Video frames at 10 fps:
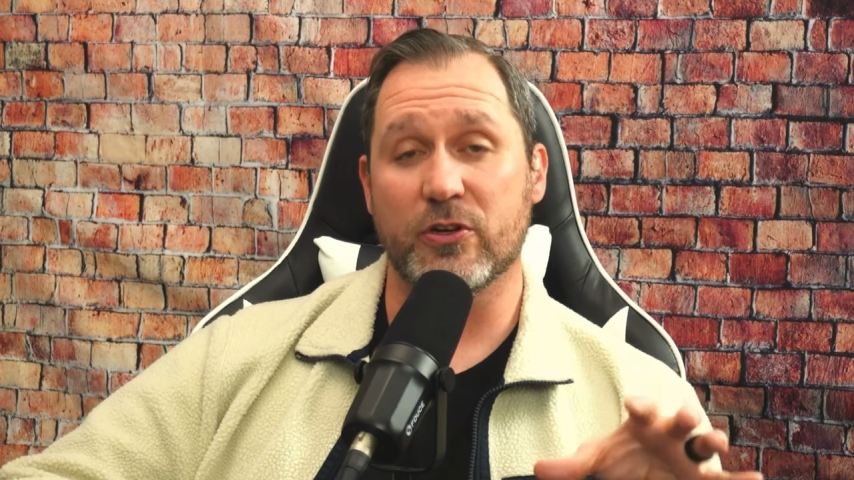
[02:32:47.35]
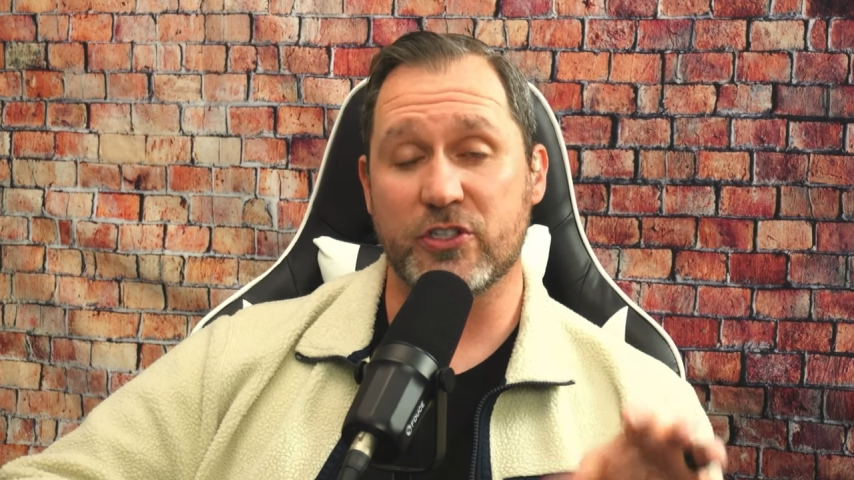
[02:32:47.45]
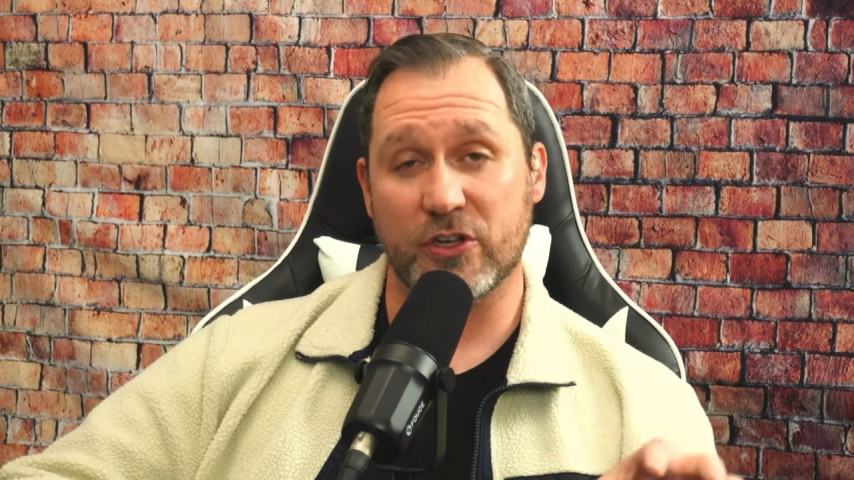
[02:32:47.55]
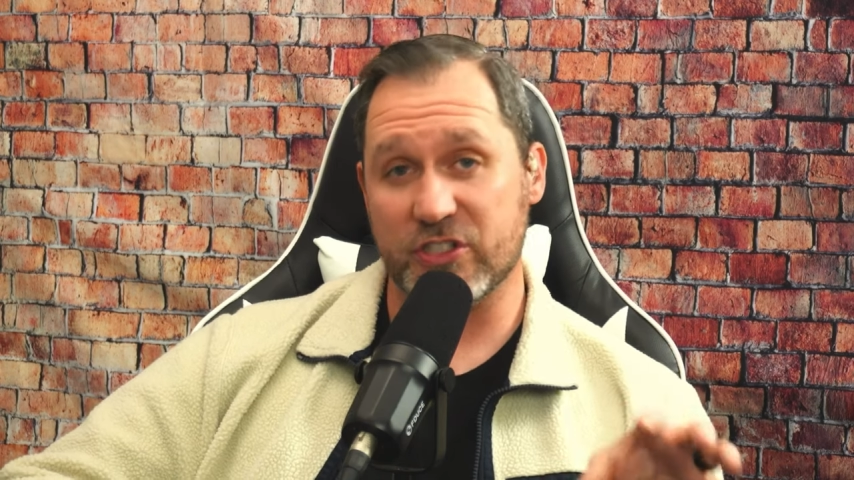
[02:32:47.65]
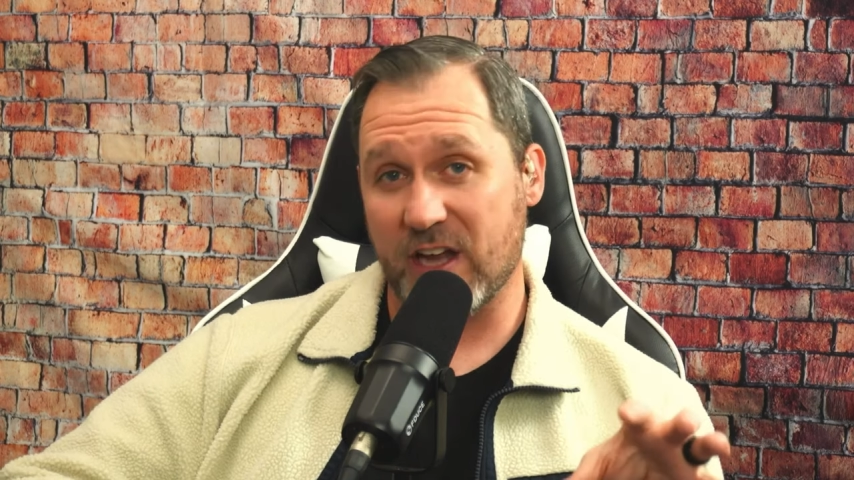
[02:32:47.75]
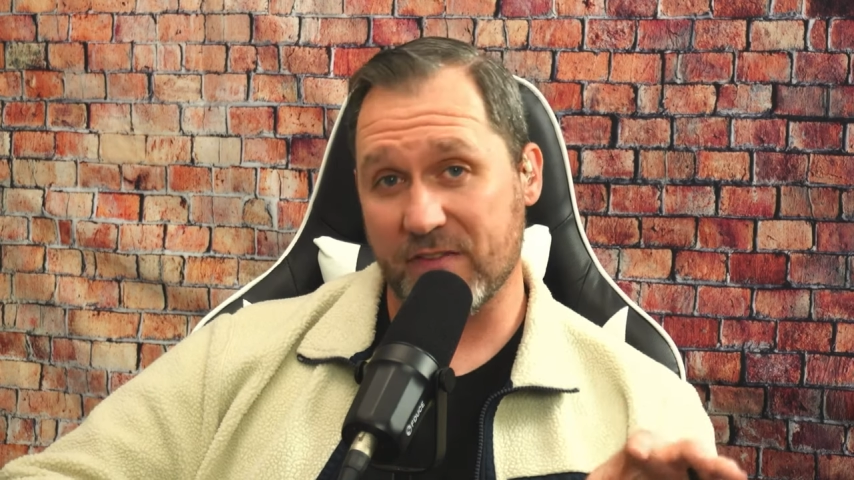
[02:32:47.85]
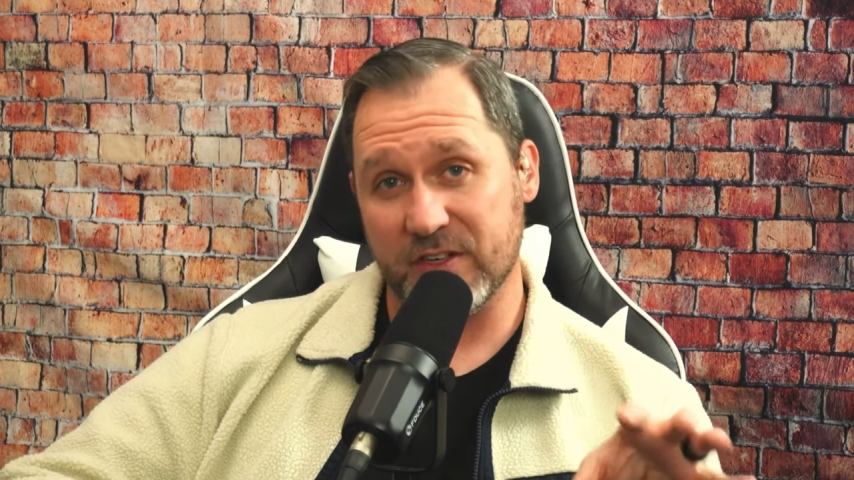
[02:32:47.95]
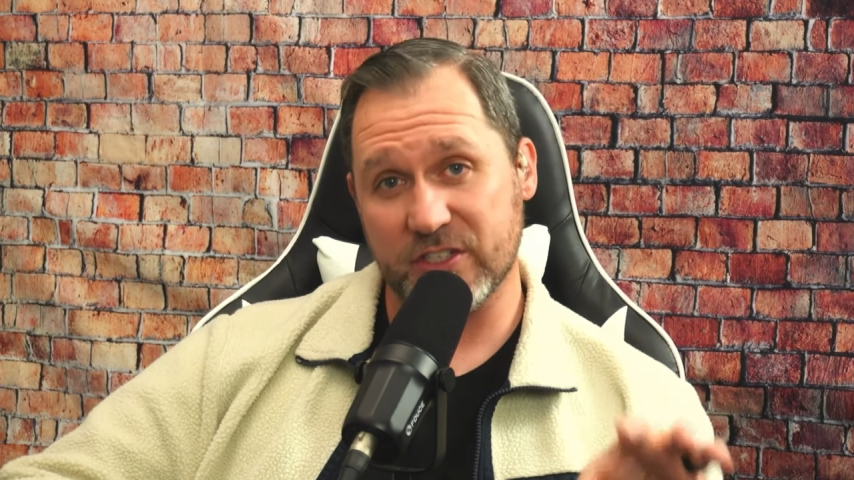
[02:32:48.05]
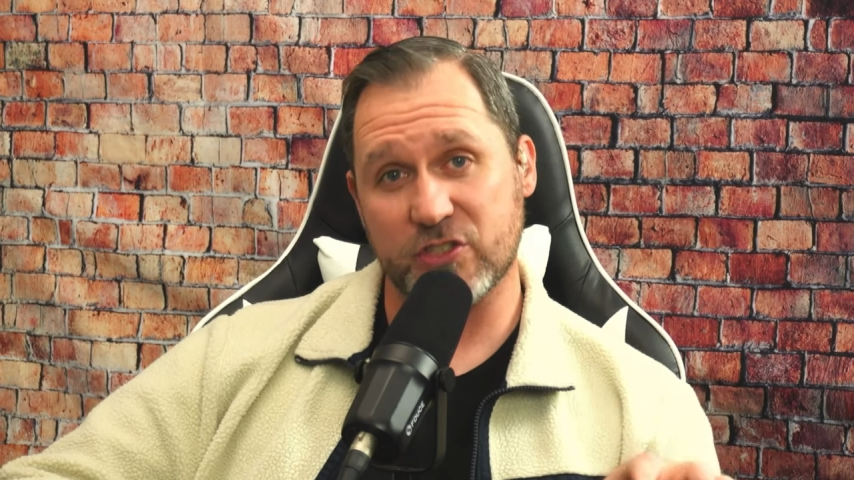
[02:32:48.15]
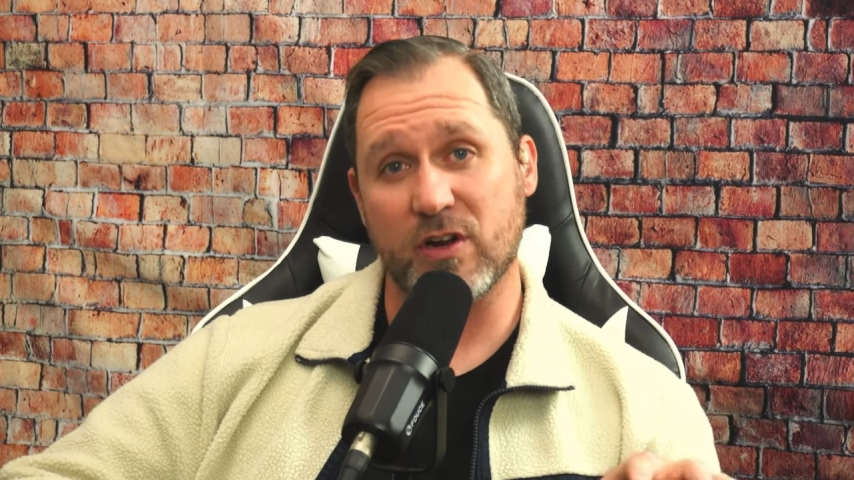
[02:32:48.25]
church
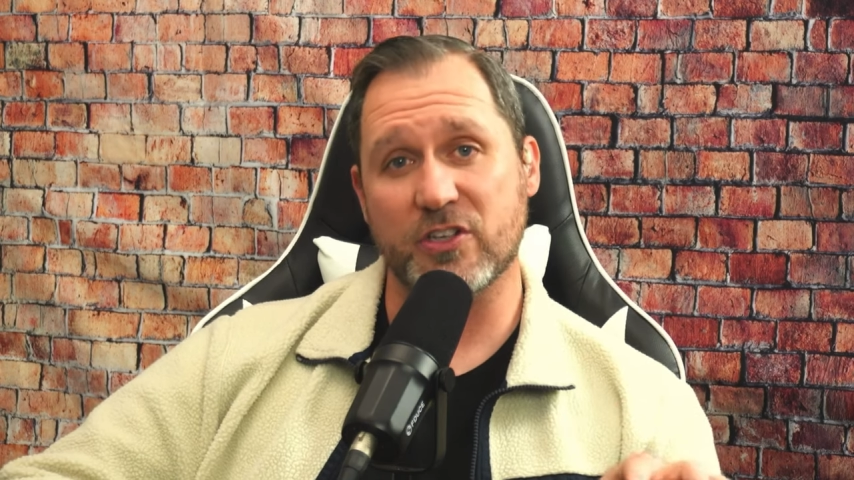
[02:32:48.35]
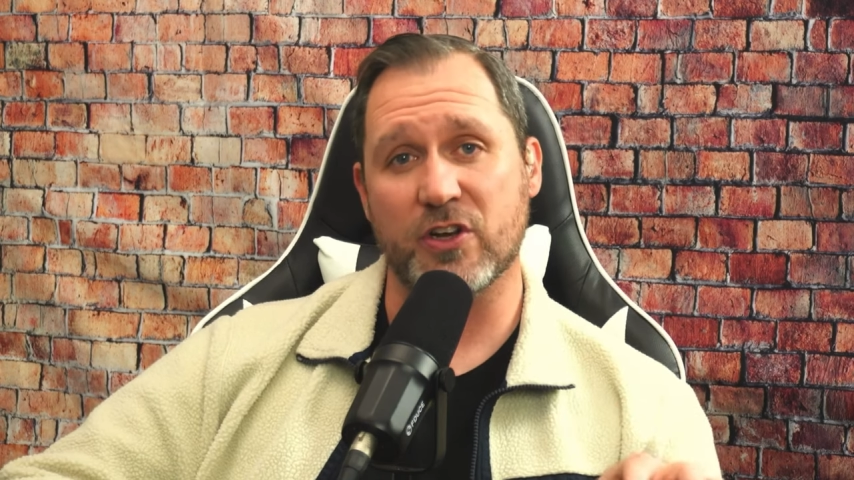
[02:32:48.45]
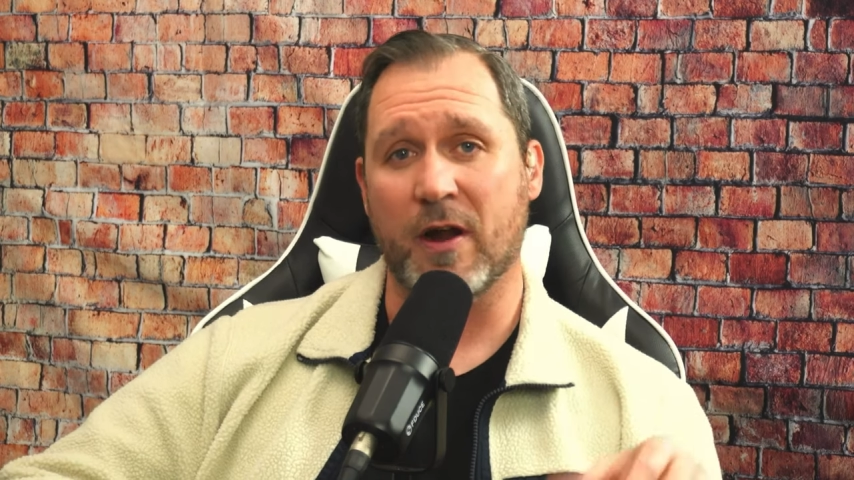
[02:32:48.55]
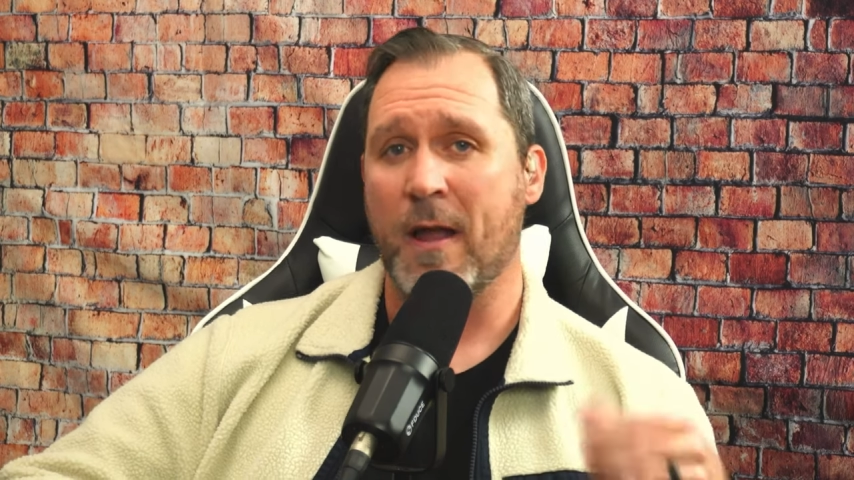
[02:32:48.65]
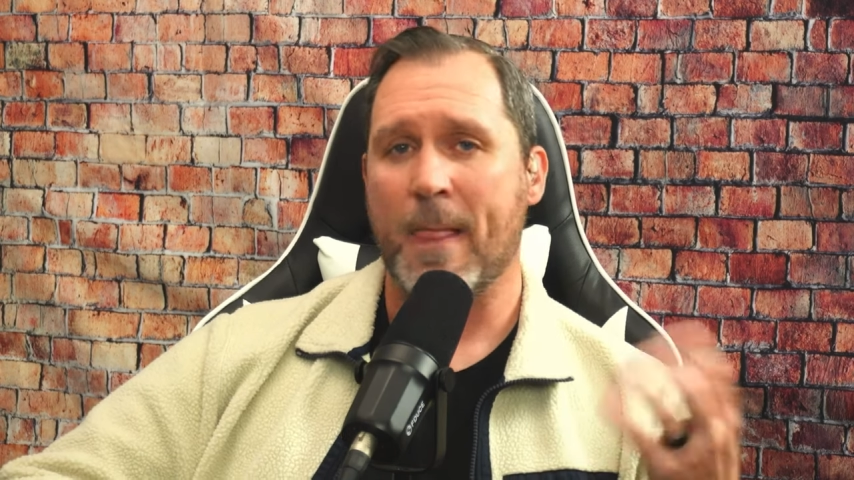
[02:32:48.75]
governance structure,